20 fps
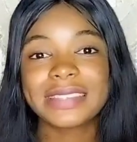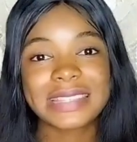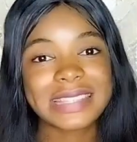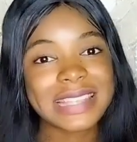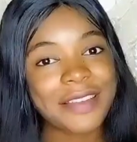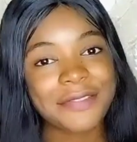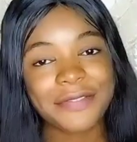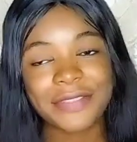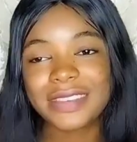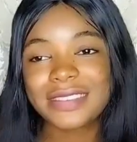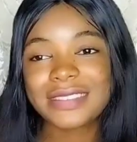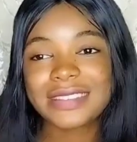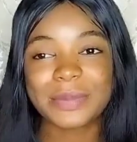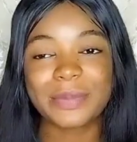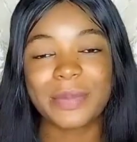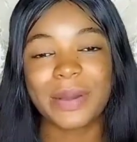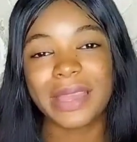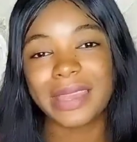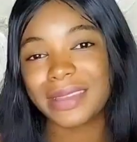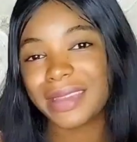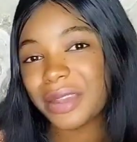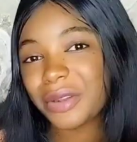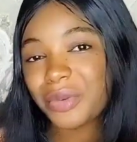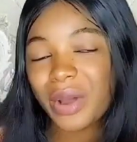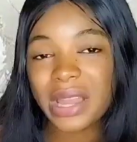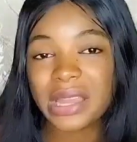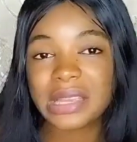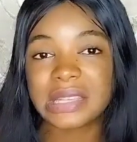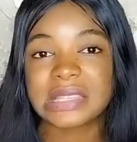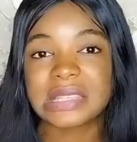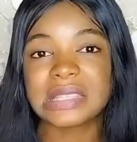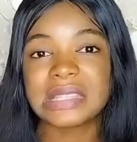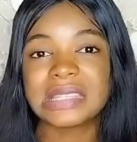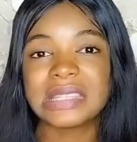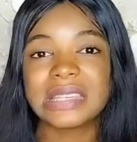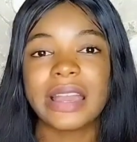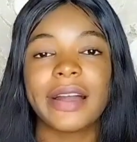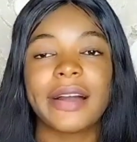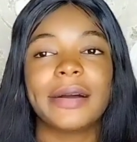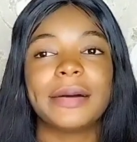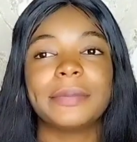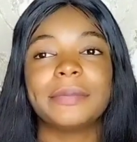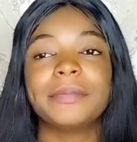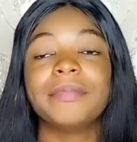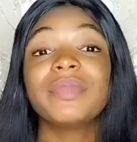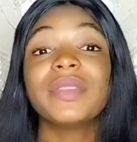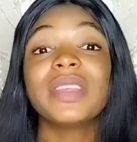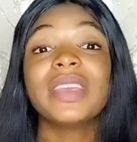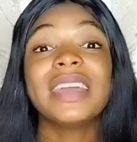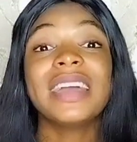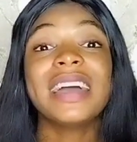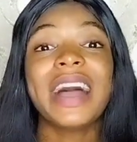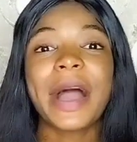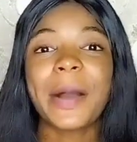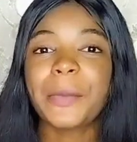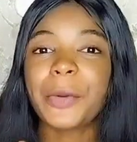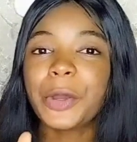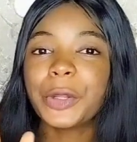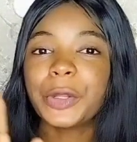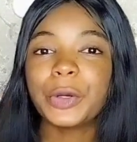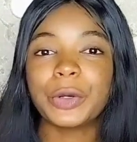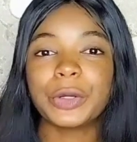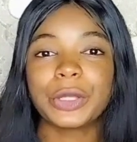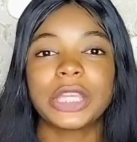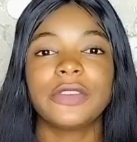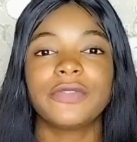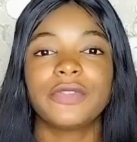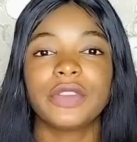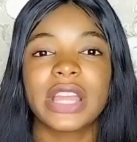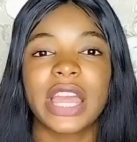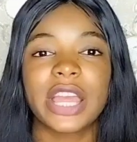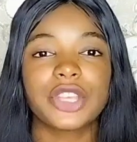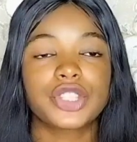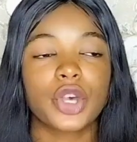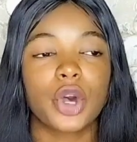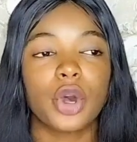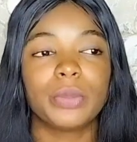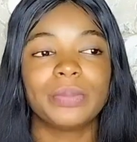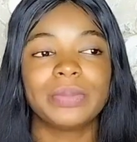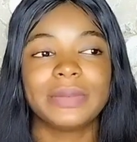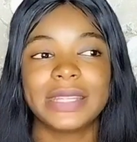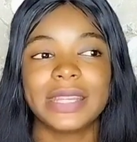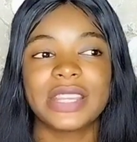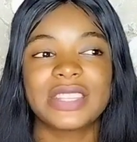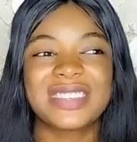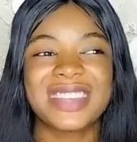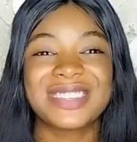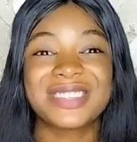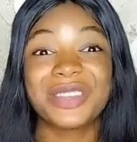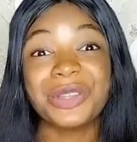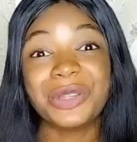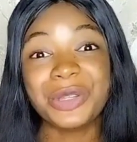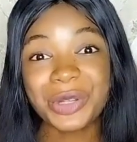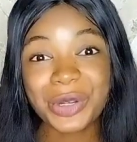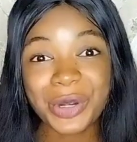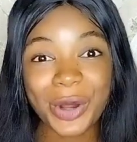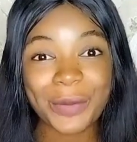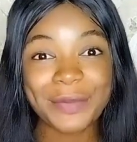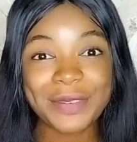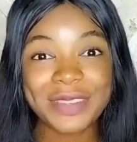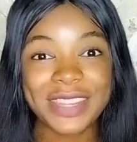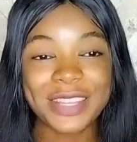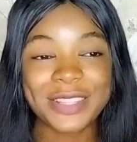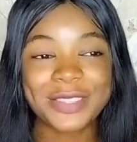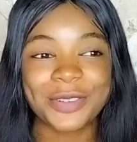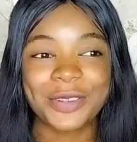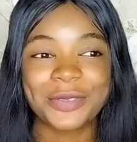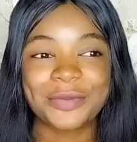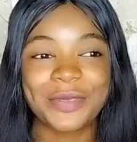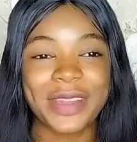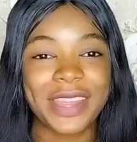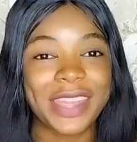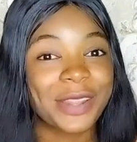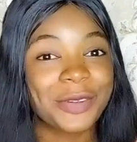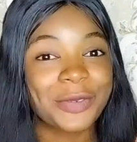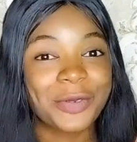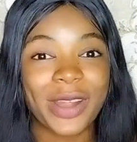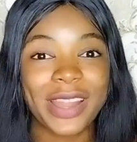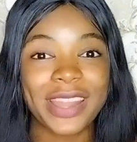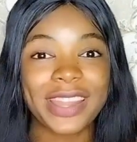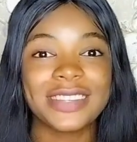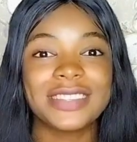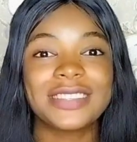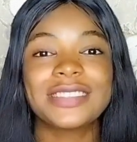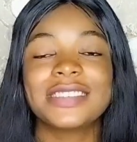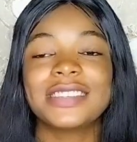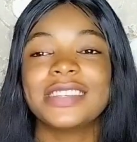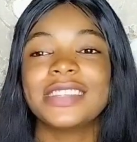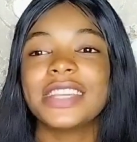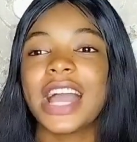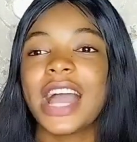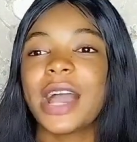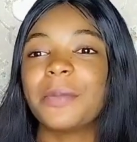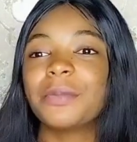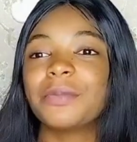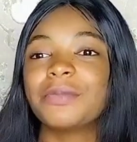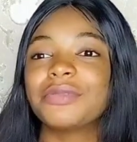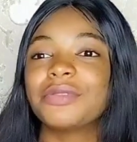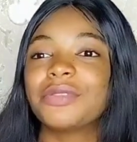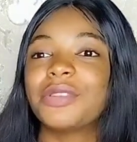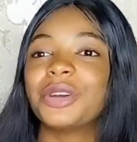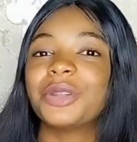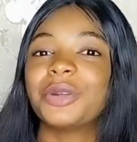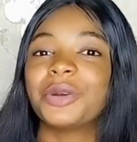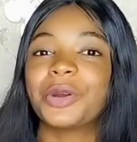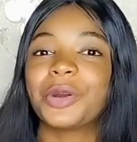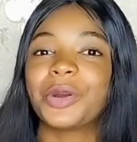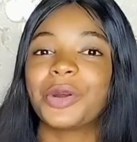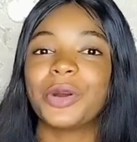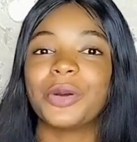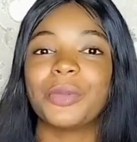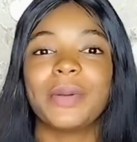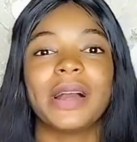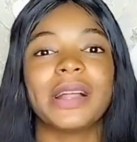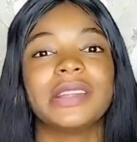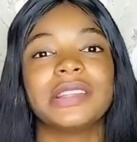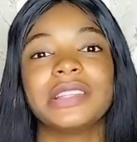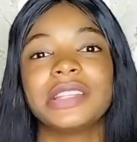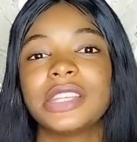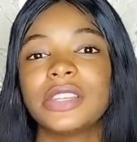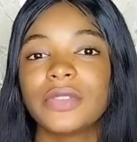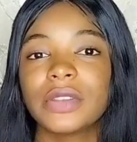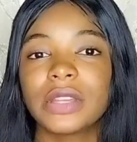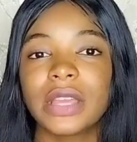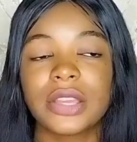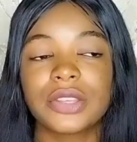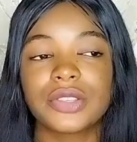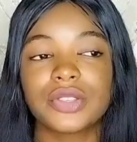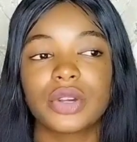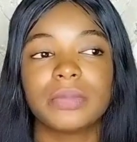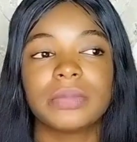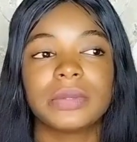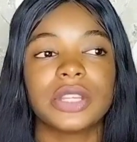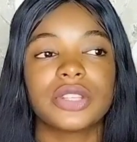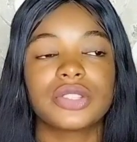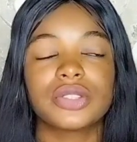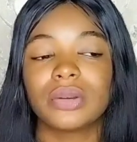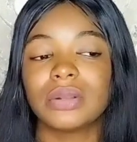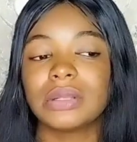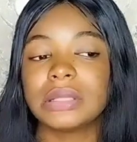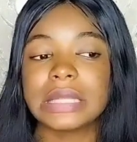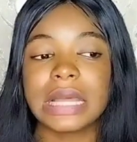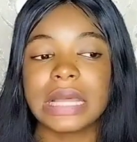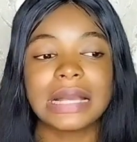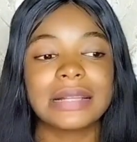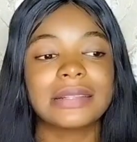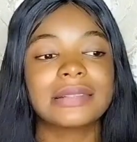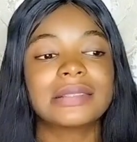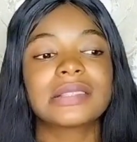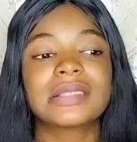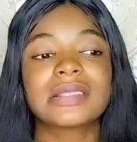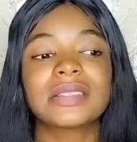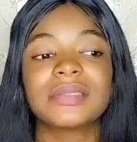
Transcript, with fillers: service, my NYSC, um, I'm gonna give you guys updates. There's a new update on my NYSC. I'm gonna come and give you guys updates on that.